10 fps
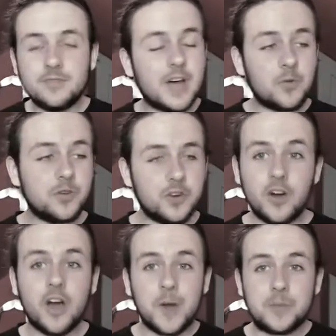that would
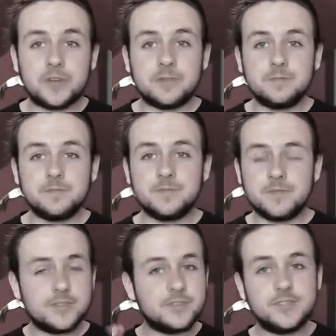not happen.
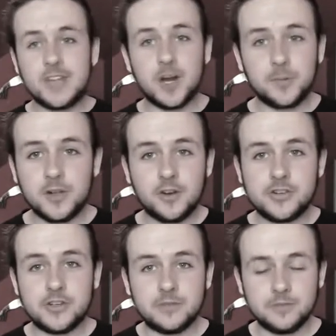Terrible
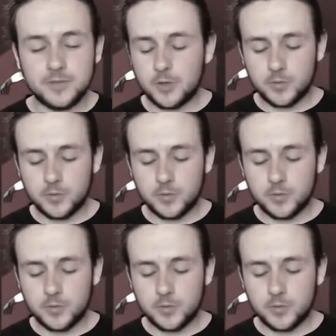origin, no